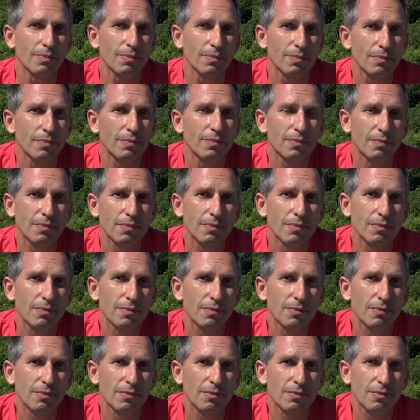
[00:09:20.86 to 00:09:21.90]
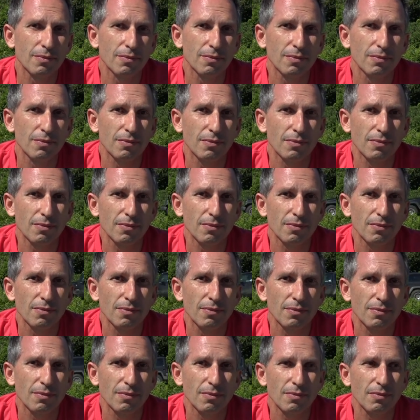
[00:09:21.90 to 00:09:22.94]

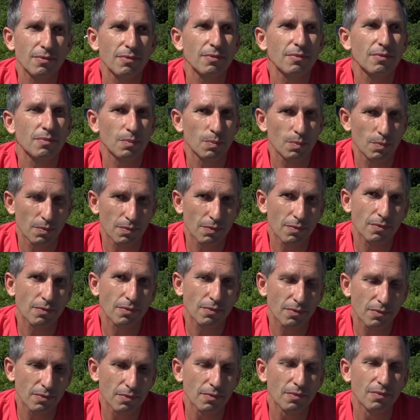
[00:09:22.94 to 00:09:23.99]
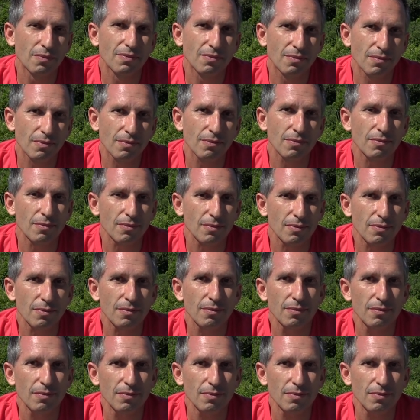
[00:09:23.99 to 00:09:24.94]
No words are spoken by the person on screen.